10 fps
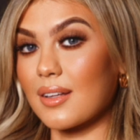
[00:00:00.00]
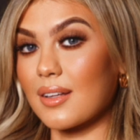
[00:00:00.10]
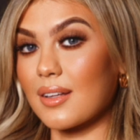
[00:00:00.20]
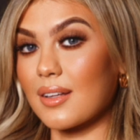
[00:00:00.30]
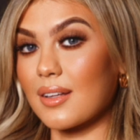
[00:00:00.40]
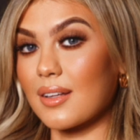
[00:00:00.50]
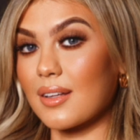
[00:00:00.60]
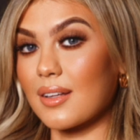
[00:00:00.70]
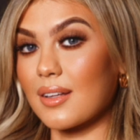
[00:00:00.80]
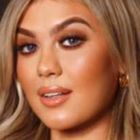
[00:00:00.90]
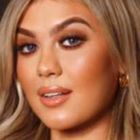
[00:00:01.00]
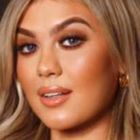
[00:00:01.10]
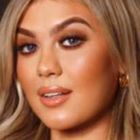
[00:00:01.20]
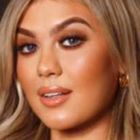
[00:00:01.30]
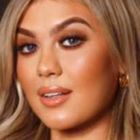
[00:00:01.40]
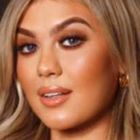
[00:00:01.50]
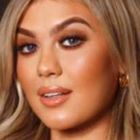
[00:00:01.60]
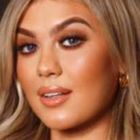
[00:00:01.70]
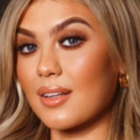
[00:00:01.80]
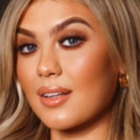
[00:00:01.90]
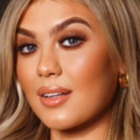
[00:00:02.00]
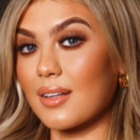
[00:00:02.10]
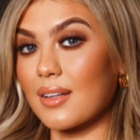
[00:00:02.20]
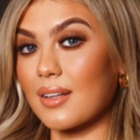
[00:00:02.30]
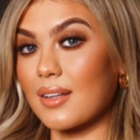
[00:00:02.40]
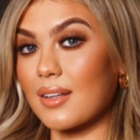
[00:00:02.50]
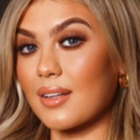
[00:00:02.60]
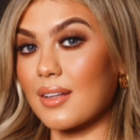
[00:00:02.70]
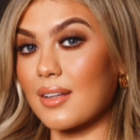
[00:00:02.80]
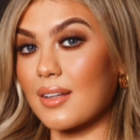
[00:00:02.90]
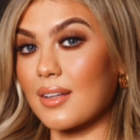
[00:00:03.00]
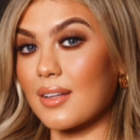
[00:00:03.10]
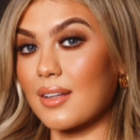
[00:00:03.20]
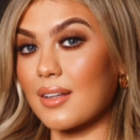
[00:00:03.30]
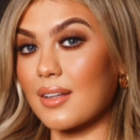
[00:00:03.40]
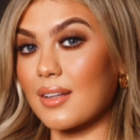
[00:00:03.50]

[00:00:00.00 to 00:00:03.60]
The face doesn't move, so there is nothing to read.